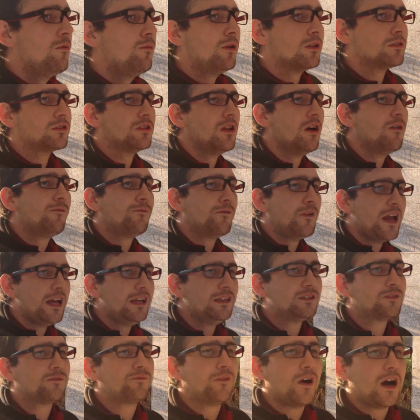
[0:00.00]
Watch No
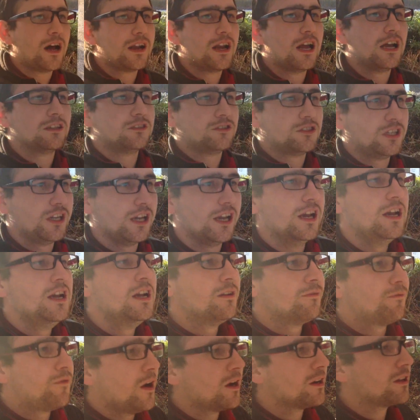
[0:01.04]
Face? Fuck that shit.
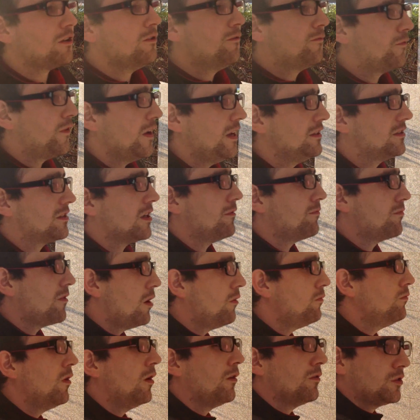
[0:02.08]
Fuck your face up, no,
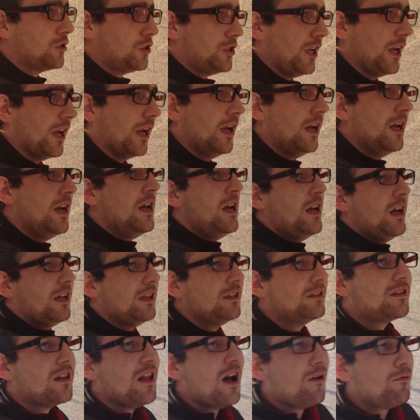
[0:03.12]
not shit.
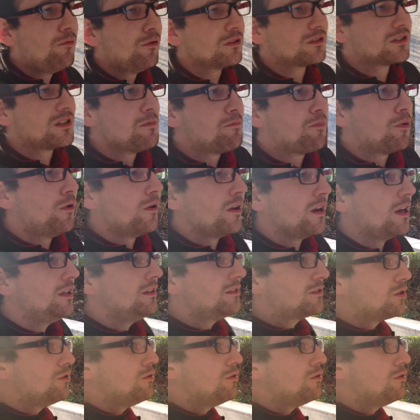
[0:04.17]
It's like, what's the point in